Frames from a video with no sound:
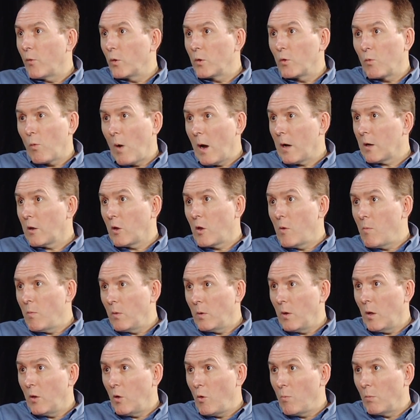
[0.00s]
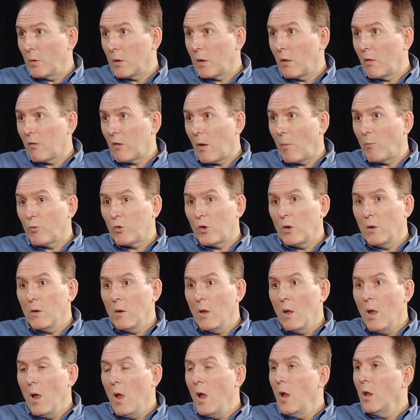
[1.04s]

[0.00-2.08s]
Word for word: for direct human, human consumption